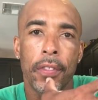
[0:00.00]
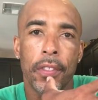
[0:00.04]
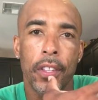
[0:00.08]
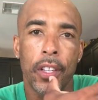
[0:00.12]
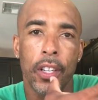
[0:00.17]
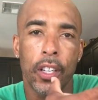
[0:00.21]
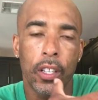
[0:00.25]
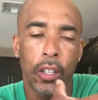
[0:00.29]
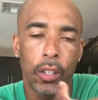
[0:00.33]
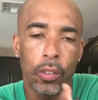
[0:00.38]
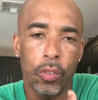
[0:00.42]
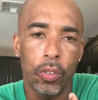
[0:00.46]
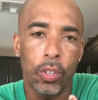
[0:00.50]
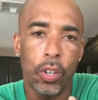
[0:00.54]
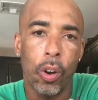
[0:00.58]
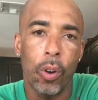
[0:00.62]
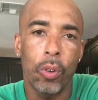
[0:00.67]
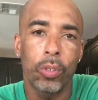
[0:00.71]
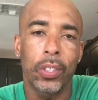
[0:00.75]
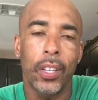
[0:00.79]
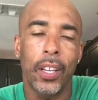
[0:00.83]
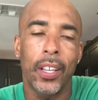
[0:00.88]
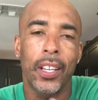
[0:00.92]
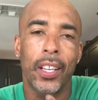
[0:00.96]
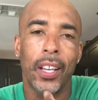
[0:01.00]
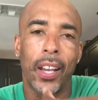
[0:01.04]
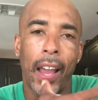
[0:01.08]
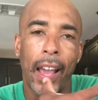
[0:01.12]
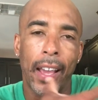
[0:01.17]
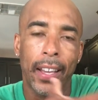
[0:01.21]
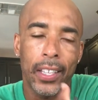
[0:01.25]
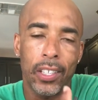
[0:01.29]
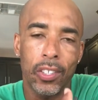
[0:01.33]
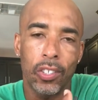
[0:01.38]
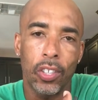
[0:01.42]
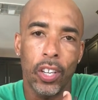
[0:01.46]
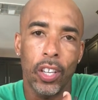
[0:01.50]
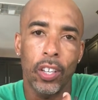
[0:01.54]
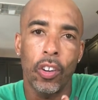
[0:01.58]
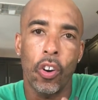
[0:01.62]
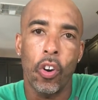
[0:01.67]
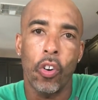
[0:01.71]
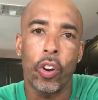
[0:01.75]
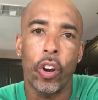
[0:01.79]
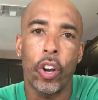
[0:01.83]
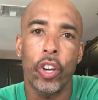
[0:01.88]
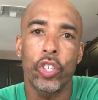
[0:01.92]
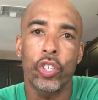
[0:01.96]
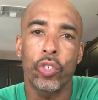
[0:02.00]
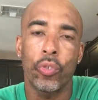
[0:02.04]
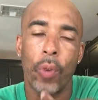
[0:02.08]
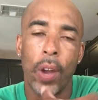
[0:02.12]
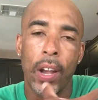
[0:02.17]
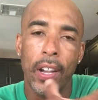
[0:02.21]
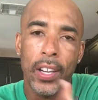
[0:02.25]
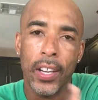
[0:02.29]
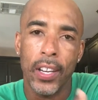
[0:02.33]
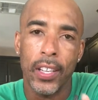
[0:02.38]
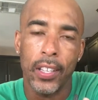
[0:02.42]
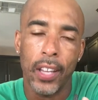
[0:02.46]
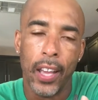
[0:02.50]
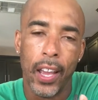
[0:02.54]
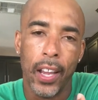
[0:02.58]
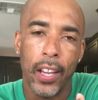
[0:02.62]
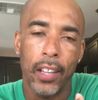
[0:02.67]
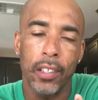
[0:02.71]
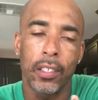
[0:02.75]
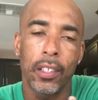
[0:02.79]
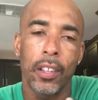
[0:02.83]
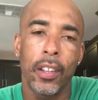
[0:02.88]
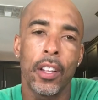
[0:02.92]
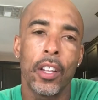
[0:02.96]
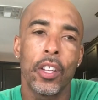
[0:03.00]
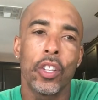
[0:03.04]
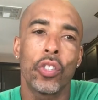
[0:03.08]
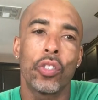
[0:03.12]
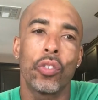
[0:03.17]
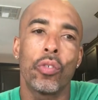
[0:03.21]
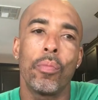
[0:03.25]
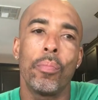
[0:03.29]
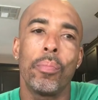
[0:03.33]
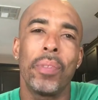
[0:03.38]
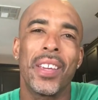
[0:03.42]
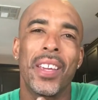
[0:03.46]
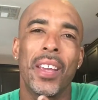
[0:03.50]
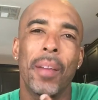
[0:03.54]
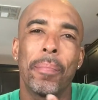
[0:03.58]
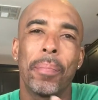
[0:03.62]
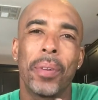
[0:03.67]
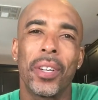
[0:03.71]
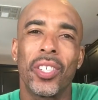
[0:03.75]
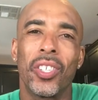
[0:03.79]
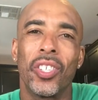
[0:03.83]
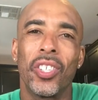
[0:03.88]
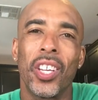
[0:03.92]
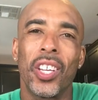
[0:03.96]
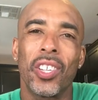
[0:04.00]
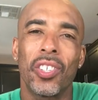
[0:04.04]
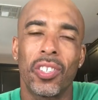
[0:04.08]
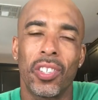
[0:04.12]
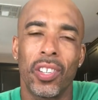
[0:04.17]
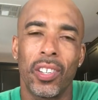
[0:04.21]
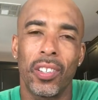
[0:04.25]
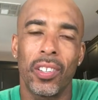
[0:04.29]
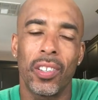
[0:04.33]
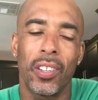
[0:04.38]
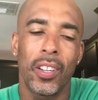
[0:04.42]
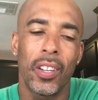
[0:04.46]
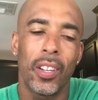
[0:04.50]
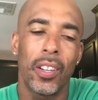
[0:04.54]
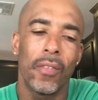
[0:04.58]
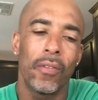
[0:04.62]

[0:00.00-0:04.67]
the glucose and glycogen on our training days to be in position